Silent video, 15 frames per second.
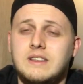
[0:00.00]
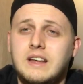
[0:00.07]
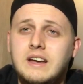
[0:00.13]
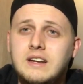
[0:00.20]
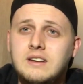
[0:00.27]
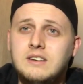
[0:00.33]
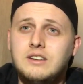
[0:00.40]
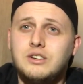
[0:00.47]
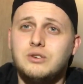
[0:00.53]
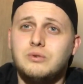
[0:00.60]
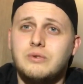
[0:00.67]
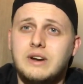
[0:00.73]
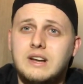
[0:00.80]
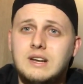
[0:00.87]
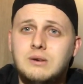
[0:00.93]
Then you
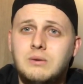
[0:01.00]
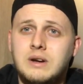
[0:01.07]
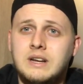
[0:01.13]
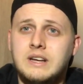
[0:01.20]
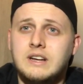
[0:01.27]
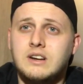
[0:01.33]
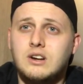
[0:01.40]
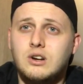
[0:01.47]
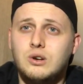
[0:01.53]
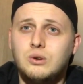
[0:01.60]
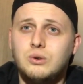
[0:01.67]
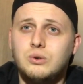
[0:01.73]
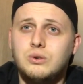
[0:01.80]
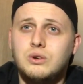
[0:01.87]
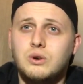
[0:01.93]
really want to
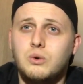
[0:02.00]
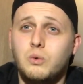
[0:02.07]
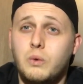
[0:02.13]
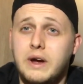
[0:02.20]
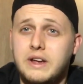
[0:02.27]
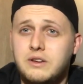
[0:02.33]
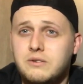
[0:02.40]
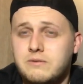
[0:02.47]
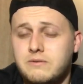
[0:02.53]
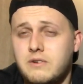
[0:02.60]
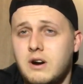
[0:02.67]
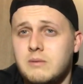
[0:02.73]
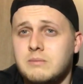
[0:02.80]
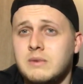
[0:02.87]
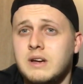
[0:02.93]
include where you're
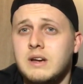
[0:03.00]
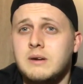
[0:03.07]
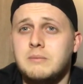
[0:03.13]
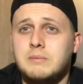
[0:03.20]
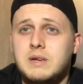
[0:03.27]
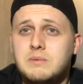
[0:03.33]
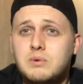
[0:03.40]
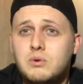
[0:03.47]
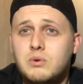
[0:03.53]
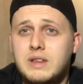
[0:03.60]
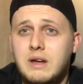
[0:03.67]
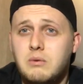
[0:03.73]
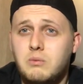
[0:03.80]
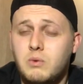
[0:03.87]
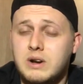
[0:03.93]
from. People
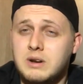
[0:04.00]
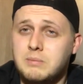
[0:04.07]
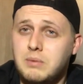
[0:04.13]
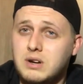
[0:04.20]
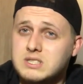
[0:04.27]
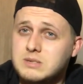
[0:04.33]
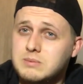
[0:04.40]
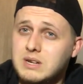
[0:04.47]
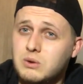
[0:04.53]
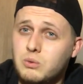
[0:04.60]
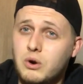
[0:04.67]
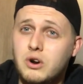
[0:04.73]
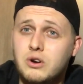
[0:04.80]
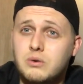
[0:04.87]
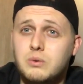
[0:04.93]
that want to possibly
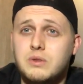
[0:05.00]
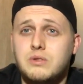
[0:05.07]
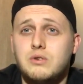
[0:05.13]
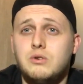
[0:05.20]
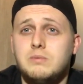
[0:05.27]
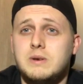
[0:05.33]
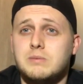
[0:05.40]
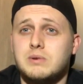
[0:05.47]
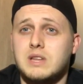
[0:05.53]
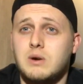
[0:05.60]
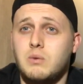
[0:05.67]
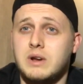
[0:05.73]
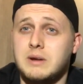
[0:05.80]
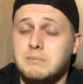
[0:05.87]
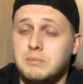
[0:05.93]
work with you, people that
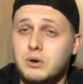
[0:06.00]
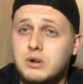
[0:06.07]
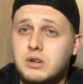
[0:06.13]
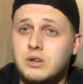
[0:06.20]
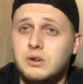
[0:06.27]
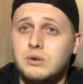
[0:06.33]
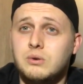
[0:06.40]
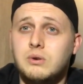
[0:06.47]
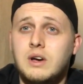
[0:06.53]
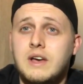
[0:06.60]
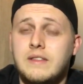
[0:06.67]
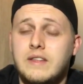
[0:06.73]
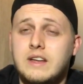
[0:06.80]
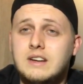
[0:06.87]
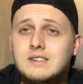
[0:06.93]
want to book you,
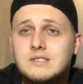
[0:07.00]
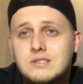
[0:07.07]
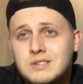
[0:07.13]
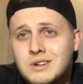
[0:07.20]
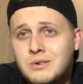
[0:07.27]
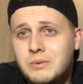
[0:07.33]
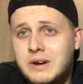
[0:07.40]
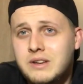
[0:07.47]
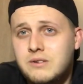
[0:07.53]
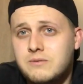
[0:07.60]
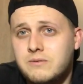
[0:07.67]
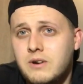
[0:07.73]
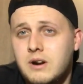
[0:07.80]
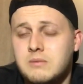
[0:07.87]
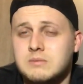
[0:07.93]
they need to know where you're
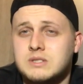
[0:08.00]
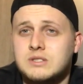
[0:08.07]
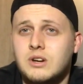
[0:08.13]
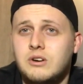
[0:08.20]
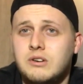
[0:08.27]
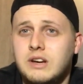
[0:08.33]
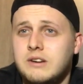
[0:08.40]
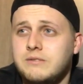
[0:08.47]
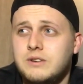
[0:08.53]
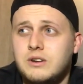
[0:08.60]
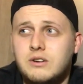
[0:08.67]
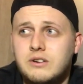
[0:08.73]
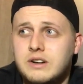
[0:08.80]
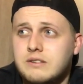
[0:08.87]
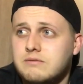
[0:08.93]
from. So if
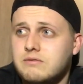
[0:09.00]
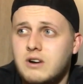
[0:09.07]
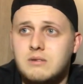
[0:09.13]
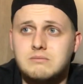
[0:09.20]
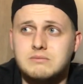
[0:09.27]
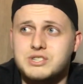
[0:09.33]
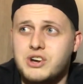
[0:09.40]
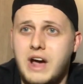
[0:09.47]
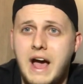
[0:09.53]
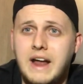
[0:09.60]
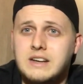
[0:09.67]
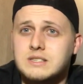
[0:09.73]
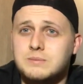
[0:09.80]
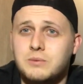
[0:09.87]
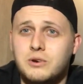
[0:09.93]
you're from
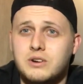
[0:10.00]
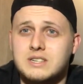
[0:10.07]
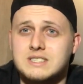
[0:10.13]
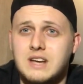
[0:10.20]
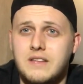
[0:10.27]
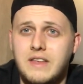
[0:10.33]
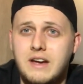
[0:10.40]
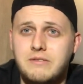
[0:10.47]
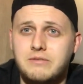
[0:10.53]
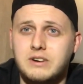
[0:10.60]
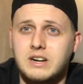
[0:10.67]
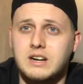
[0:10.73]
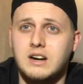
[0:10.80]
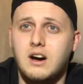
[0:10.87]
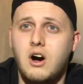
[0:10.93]
Johannesburg, South
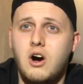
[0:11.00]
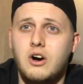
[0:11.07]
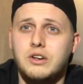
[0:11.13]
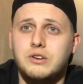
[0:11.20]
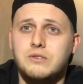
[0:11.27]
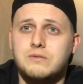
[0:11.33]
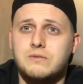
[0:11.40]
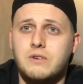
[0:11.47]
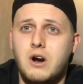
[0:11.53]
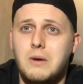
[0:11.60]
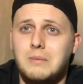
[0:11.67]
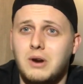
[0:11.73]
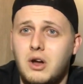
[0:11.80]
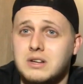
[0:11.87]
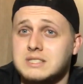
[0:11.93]
Africa, are you
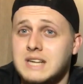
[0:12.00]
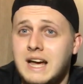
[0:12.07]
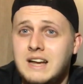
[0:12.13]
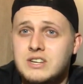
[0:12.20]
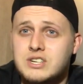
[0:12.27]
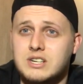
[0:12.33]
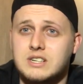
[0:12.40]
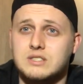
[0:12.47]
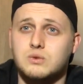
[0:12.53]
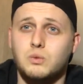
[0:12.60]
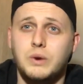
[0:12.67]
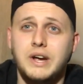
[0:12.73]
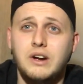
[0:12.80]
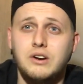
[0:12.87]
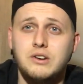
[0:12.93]
from Los Angeles?
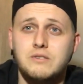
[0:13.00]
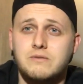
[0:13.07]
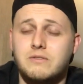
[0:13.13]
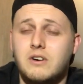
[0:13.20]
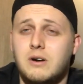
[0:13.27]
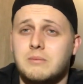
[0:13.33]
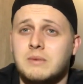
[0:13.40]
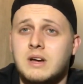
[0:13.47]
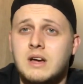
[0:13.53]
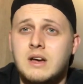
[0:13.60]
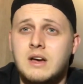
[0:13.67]
Where are you from?